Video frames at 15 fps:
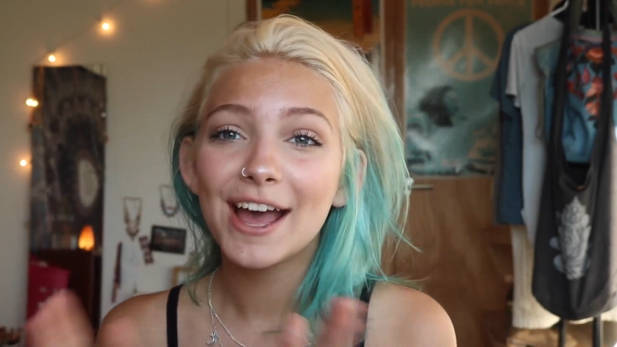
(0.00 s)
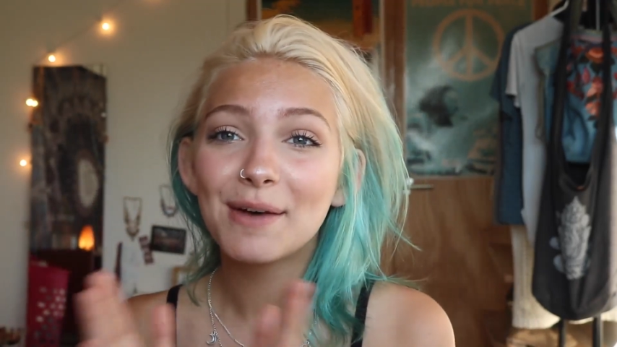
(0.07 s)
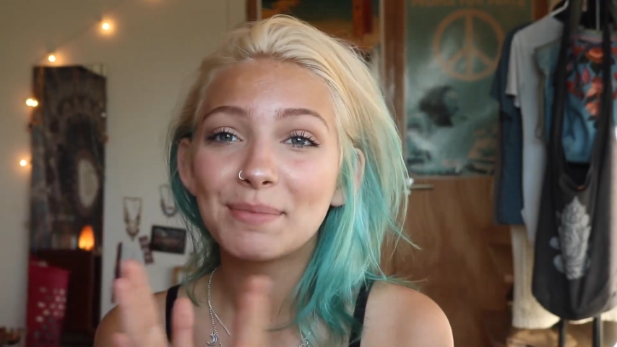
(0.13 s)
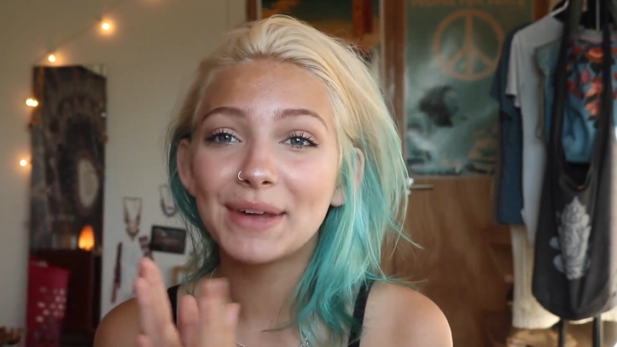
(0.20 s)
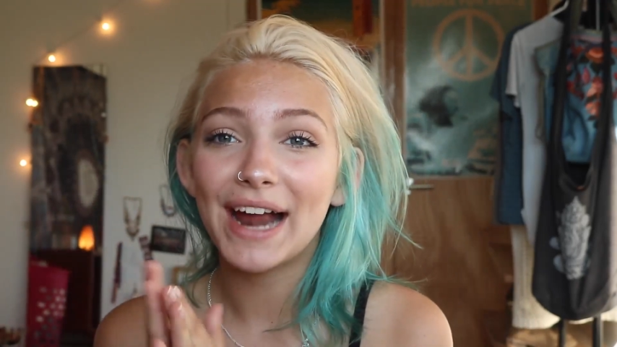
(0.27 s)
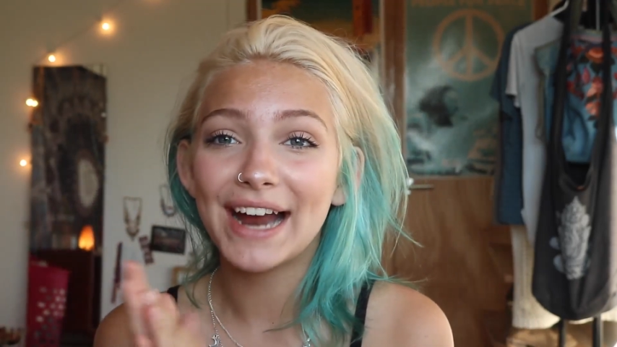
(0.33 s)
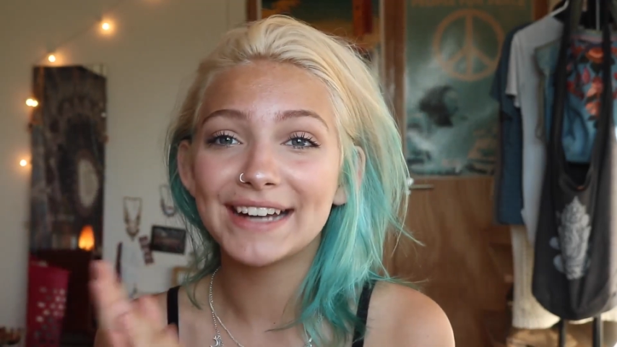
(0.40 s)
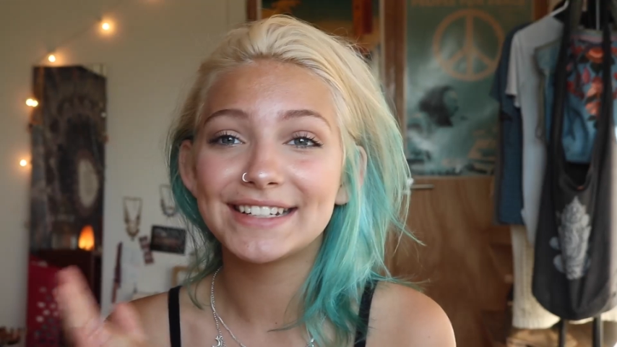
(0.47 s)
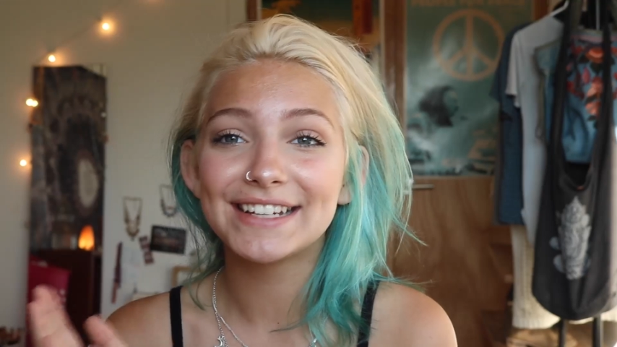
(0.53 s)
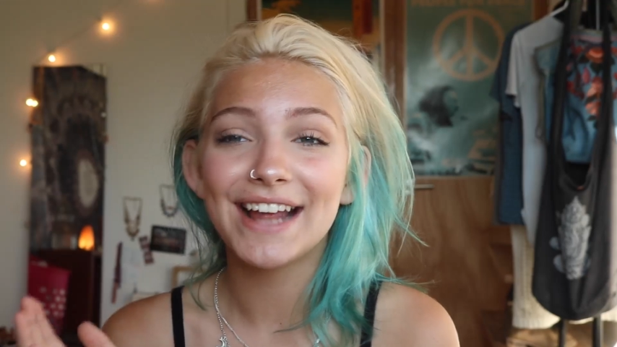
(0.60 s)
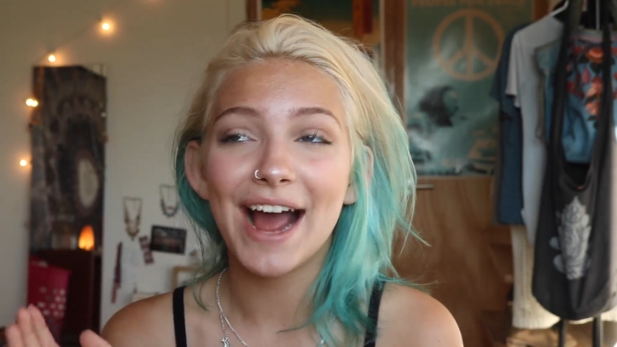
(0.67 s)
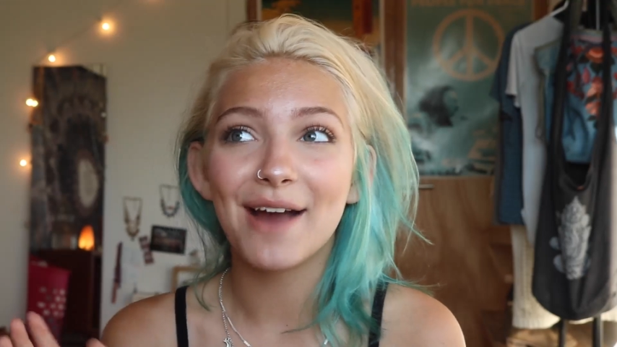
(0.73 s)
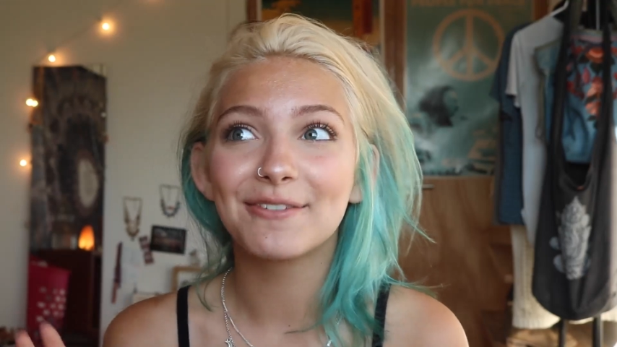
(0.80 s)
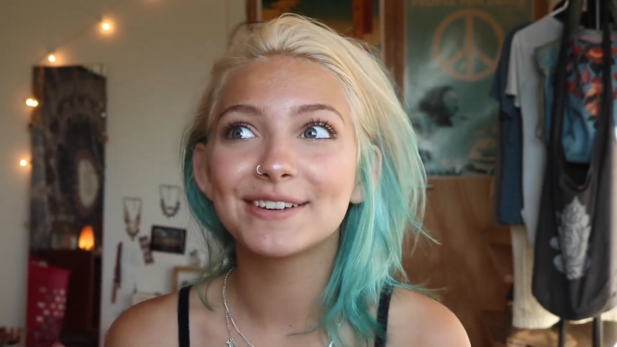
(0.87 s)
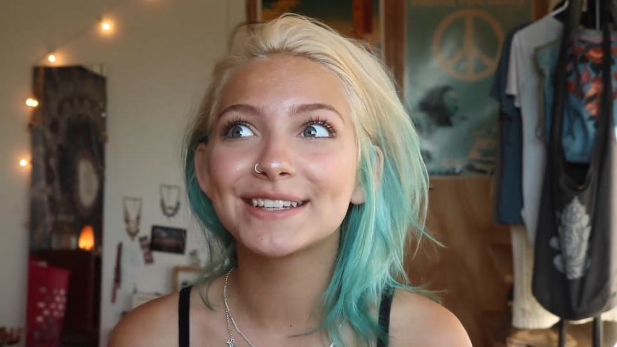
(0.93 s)
but
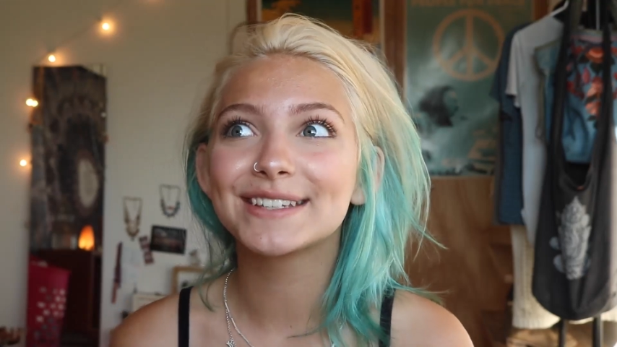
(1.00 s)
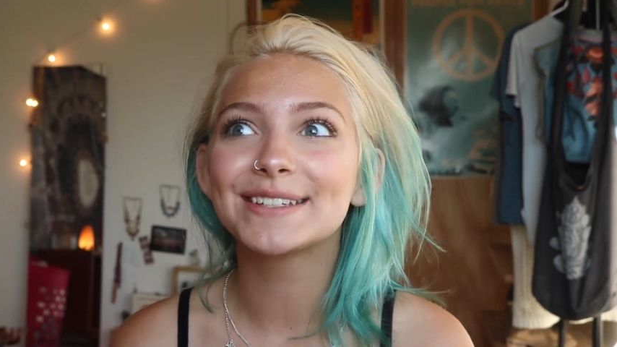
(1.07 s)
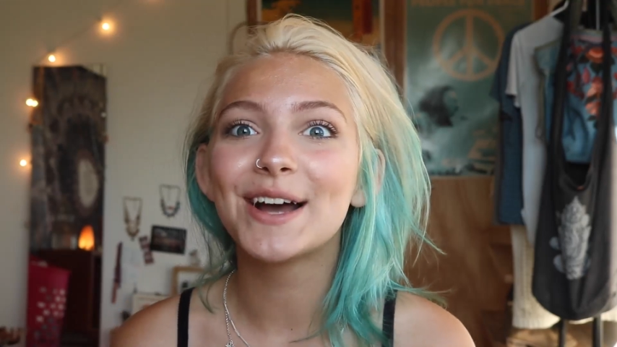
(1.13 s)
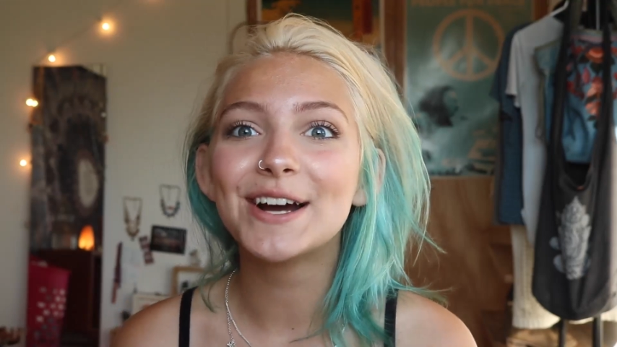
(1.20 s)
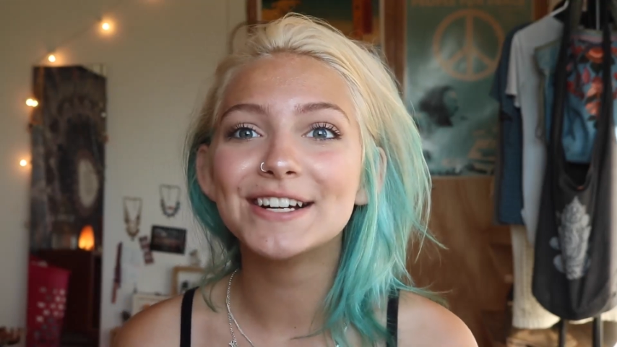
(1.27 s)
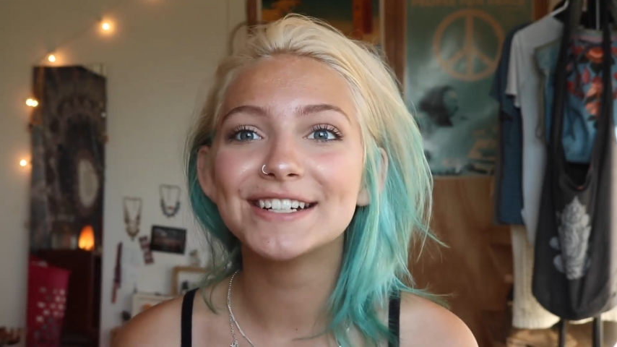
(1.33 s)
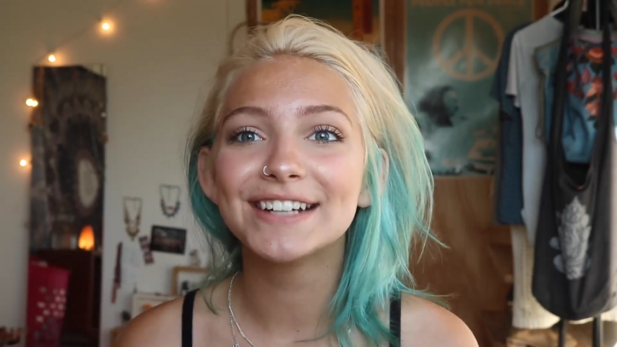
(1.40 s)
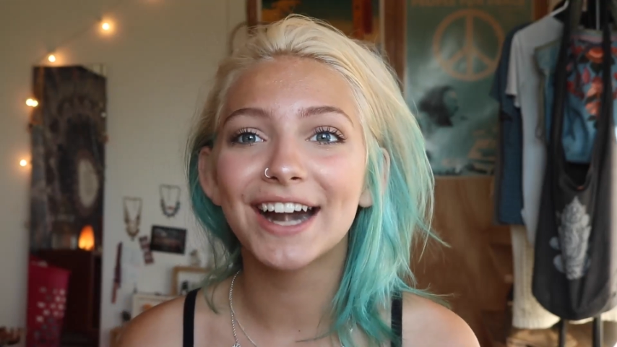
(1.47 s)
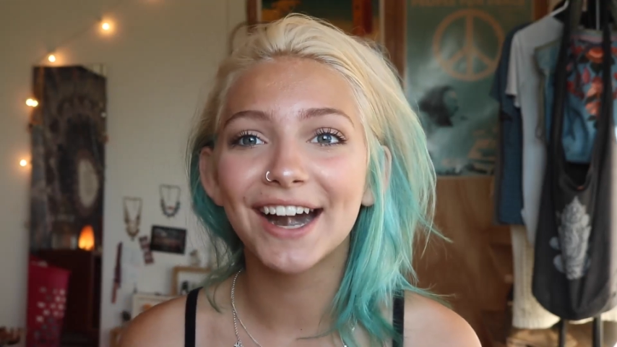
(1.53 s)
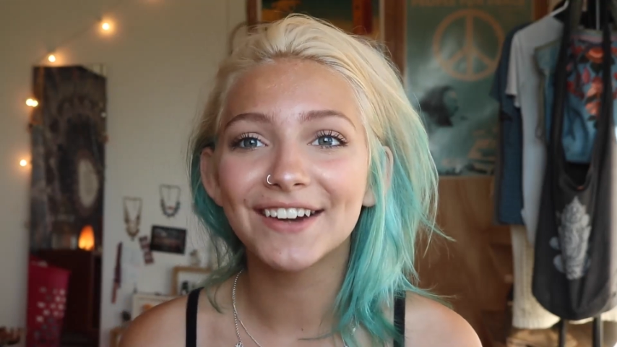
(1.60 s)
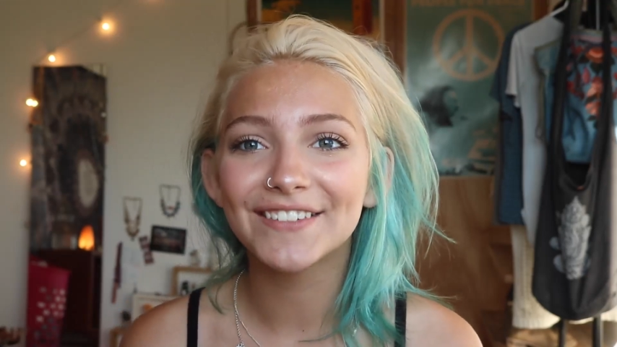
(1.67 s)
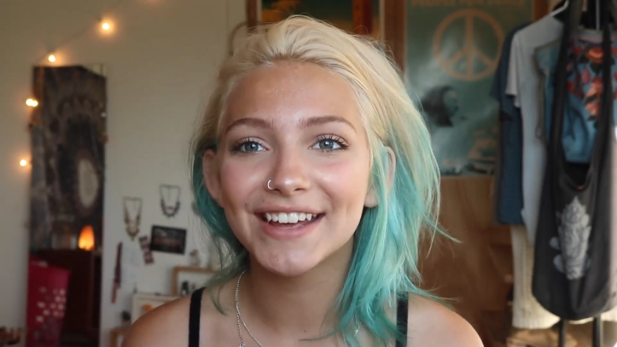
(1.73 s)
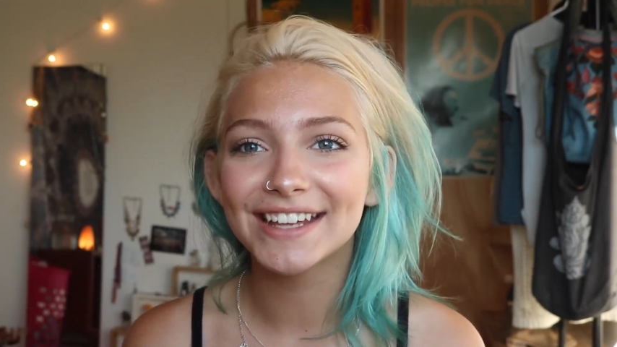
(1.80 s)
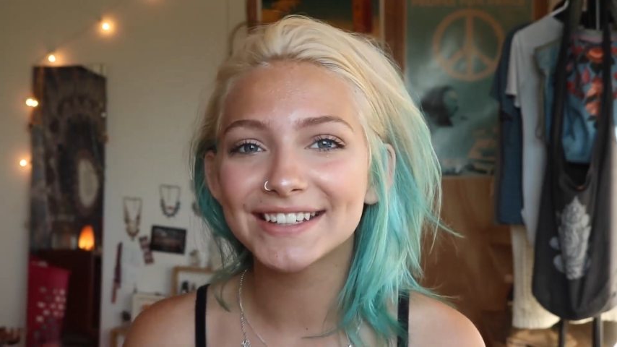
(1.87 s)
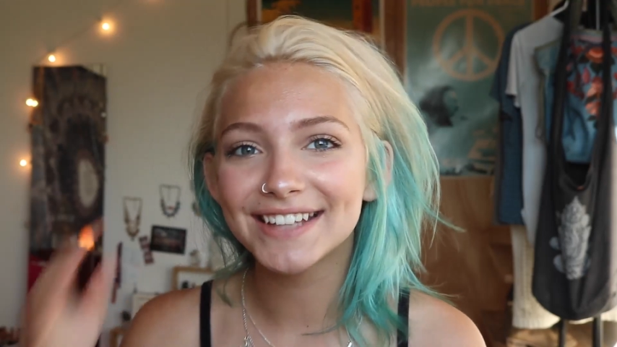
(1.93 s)
I was so
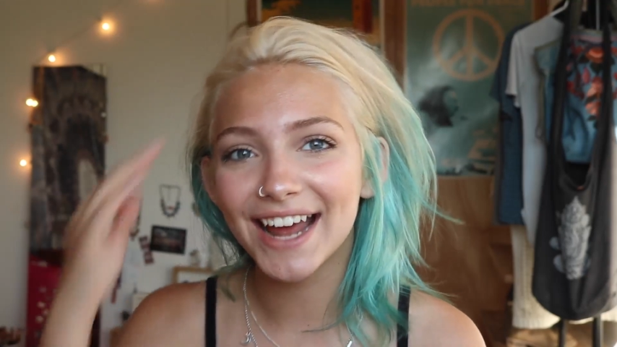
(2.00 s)
nervous.